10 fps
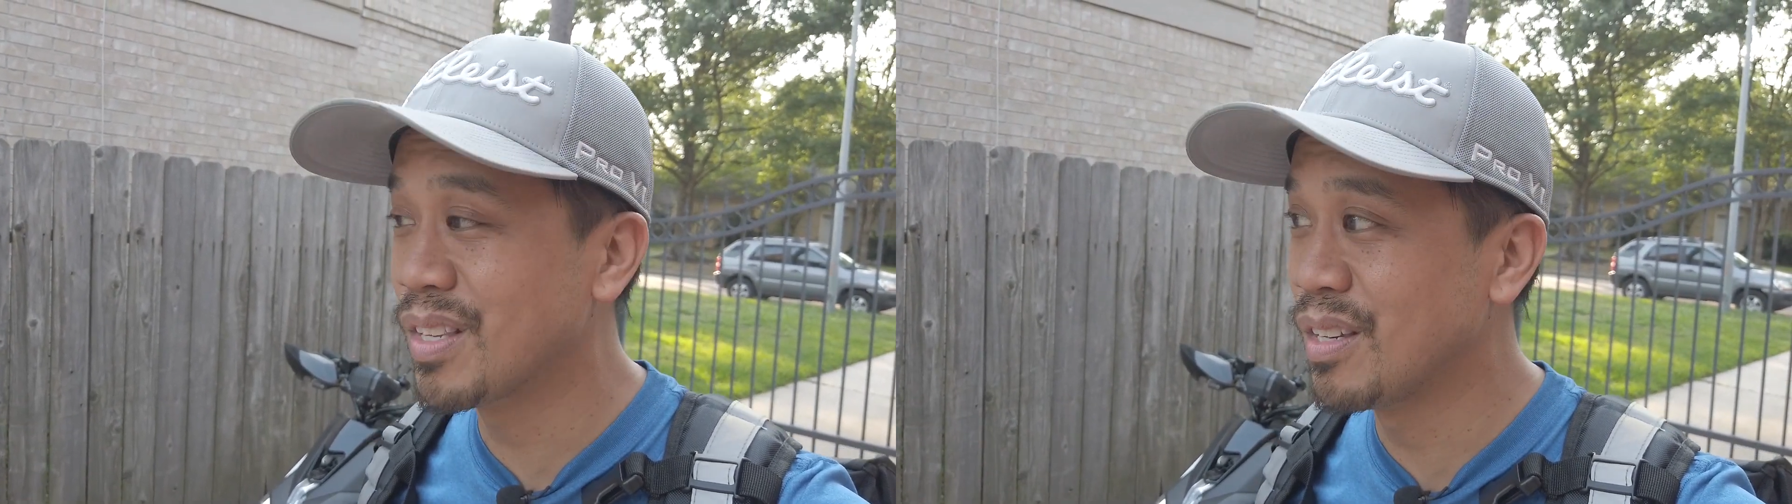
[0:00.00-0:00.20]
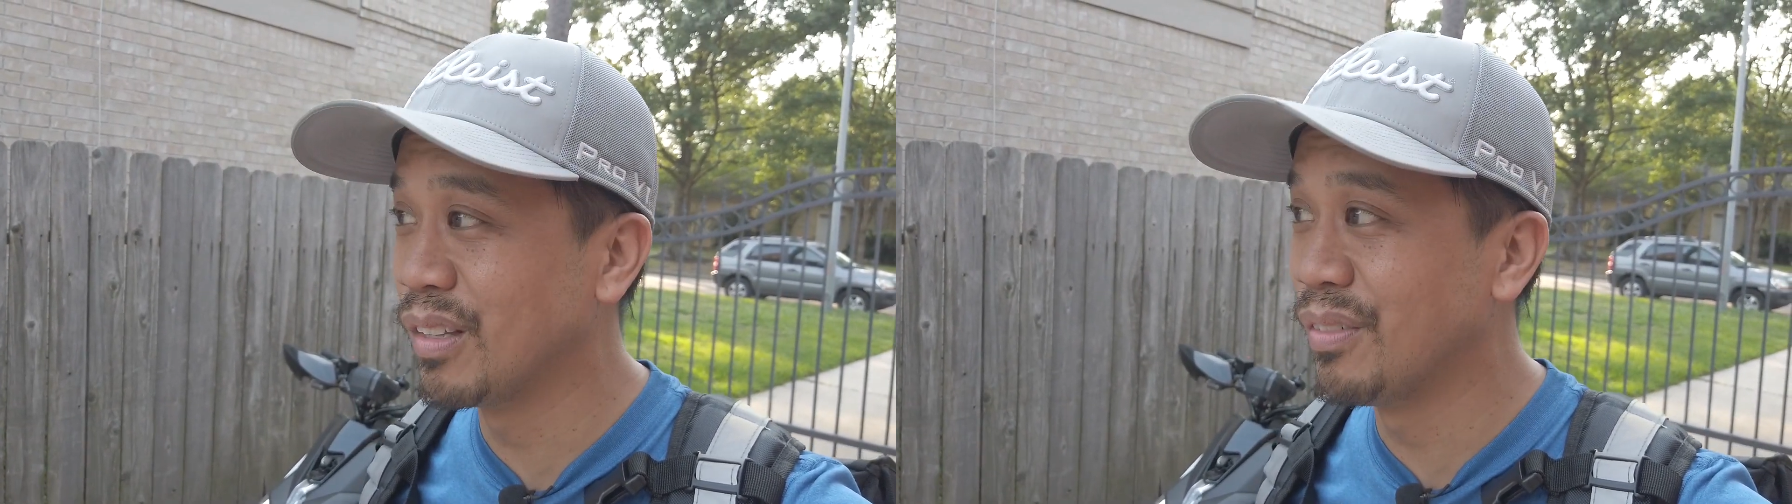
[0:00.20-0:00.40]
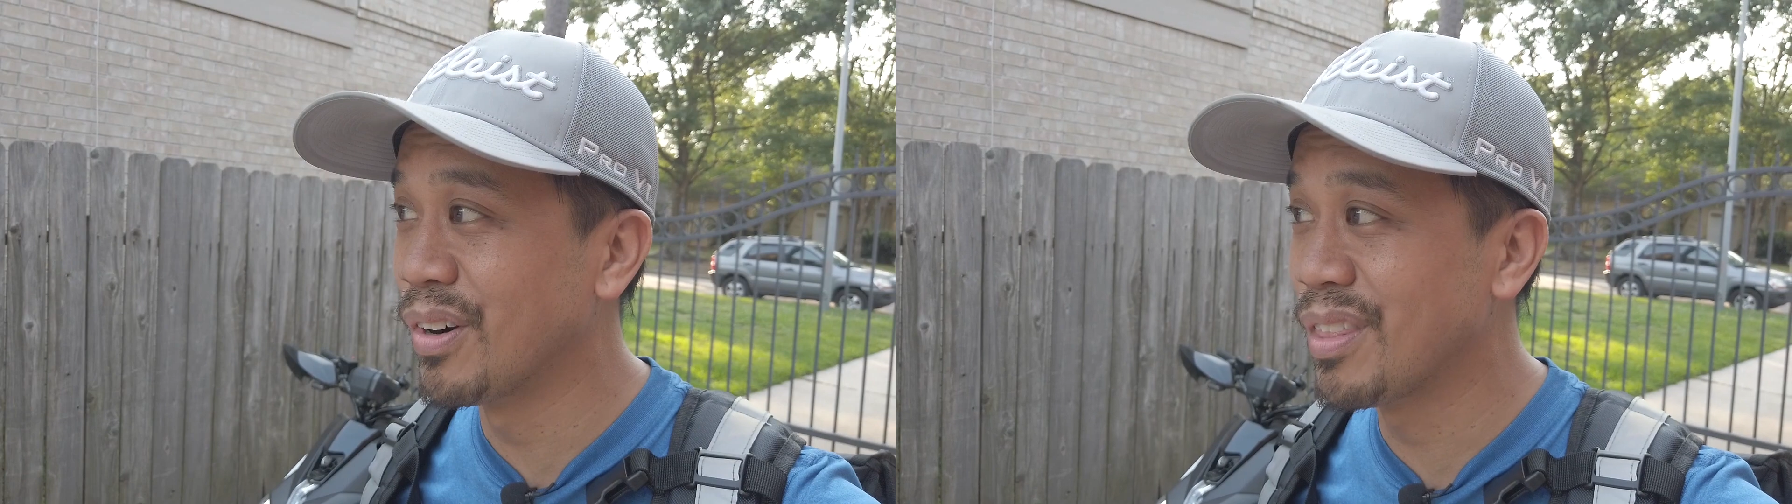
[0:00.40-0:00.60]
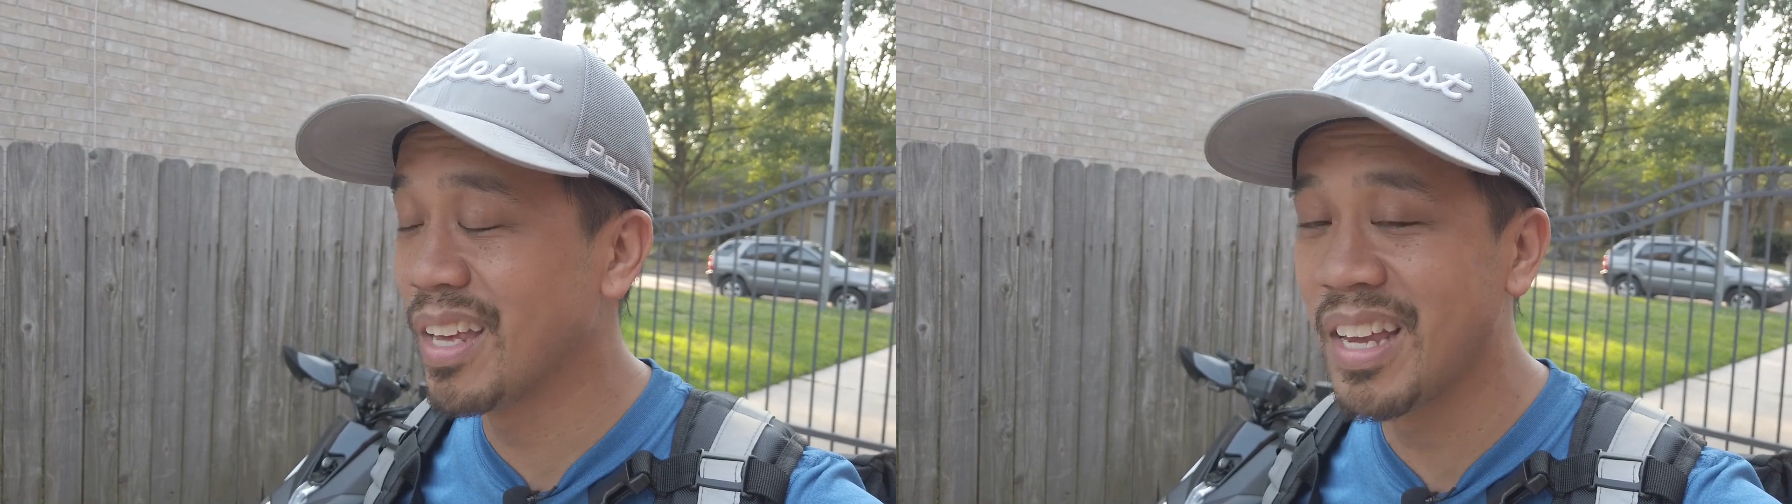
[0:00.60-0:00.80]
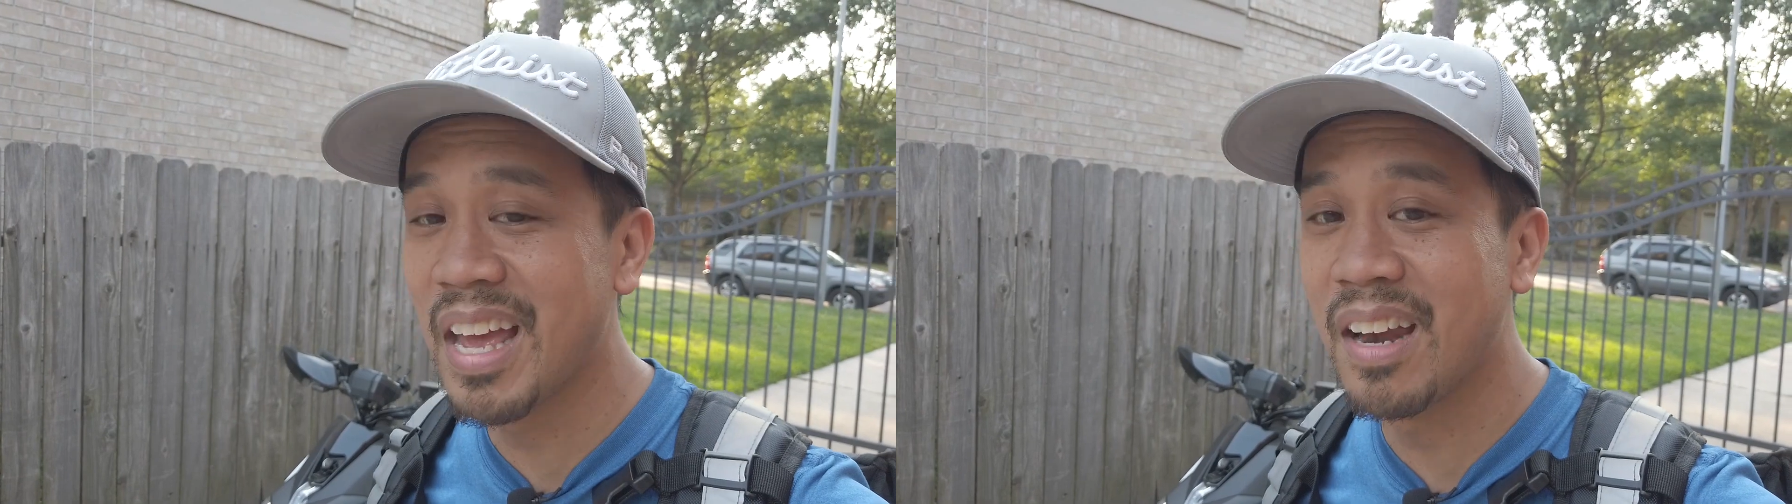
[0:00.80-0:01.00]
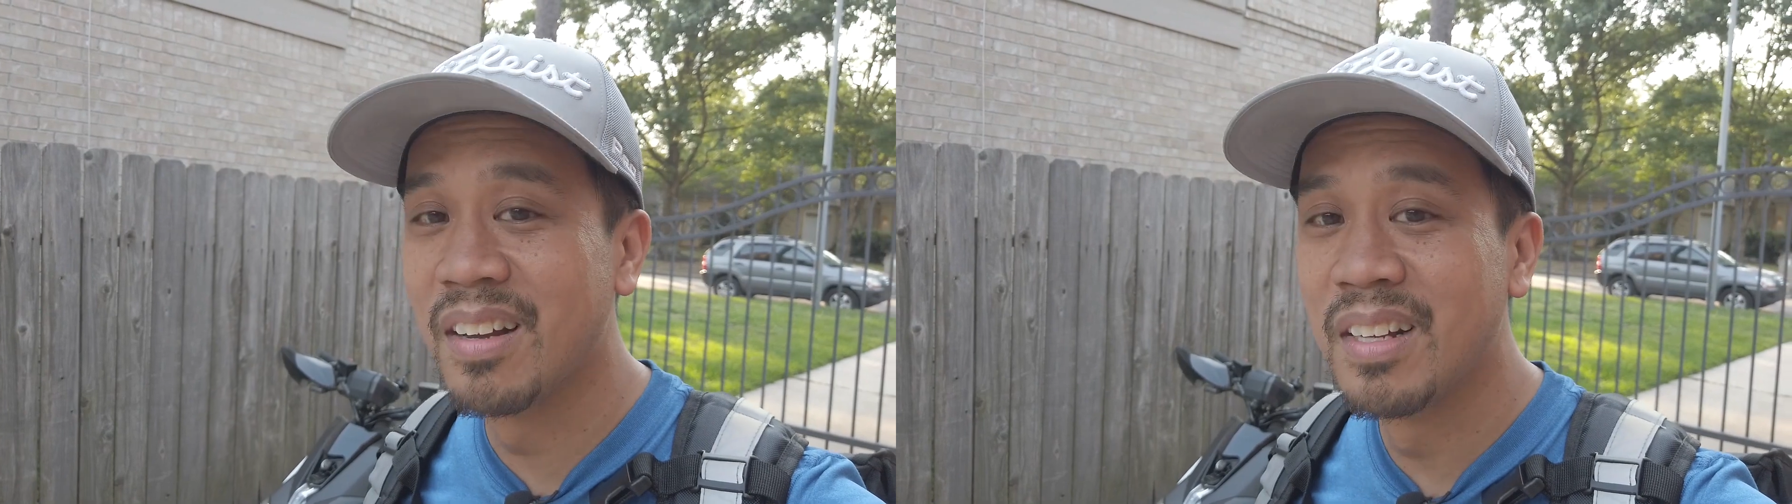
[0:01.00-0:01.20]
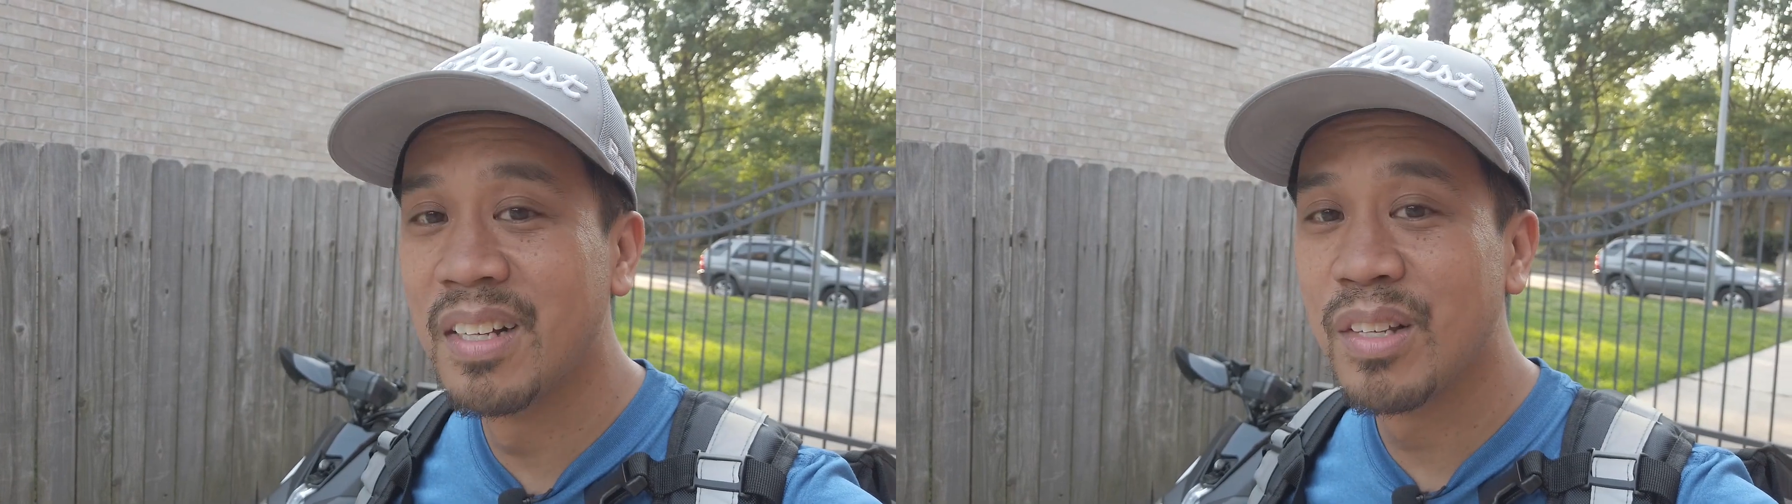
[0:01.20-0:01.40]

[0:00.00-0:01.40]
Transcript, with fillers: this delivery thing yet.